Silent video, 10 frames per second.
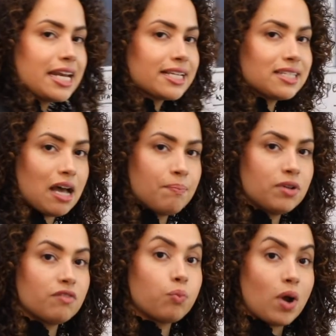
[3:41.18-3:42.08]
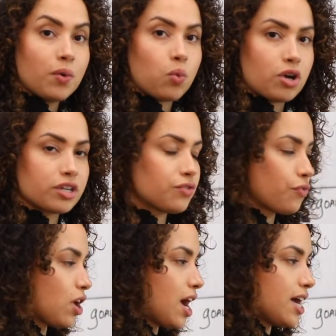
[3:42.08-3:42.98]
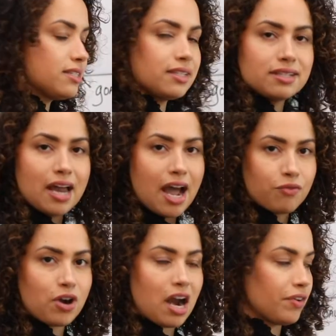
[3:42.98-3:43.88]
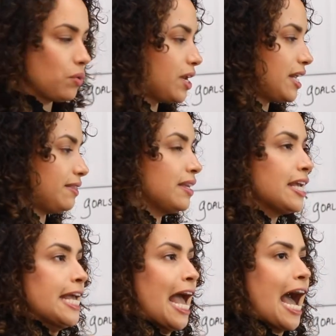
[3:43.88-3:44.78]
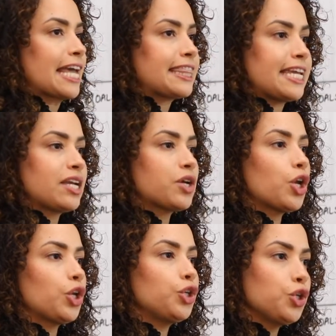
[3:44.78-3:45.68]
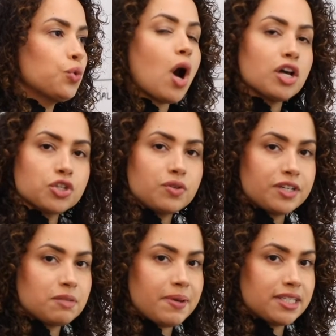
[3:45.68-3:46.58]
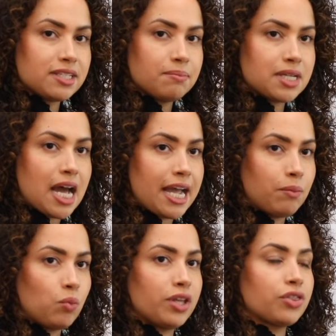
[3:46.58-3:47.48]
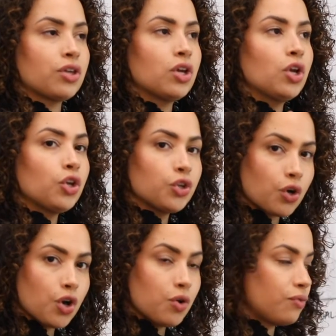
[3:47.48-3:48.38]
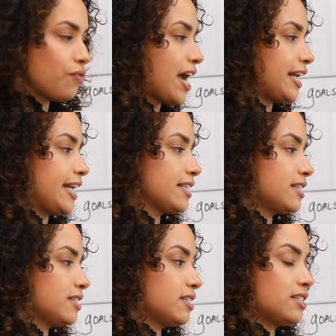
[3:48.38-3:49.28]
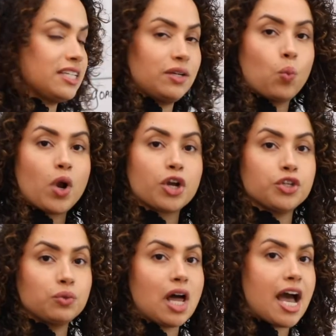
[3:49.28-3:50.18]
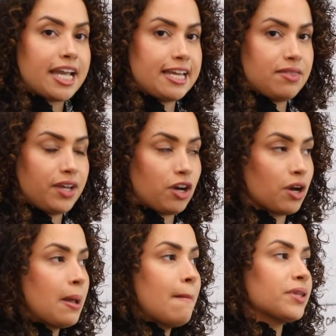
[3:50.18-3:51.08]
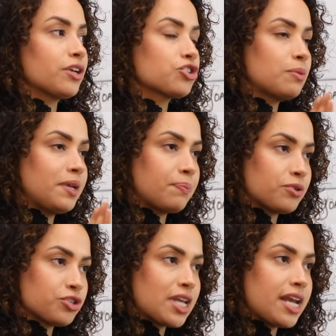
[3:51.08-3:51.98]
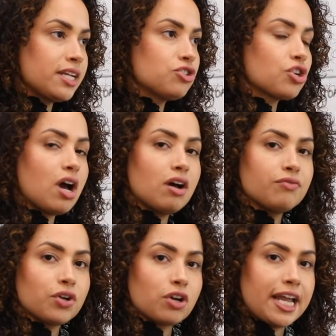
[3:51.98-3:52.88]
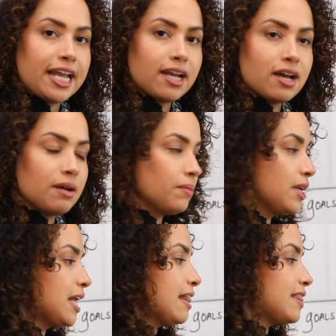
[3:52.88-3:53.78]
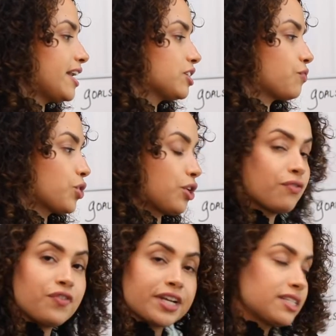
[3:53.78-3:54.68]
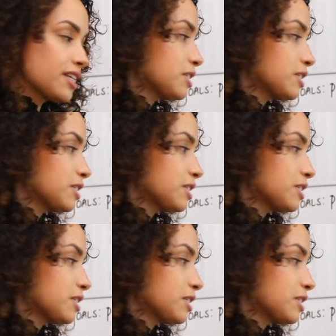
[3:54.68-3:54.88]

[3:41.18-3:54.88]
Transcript: an example of what works for us. It's not for everyone, and I think you also need to spend some time with your own finances to see where you lie in there. But there should be a percentage of your income that is for your fixed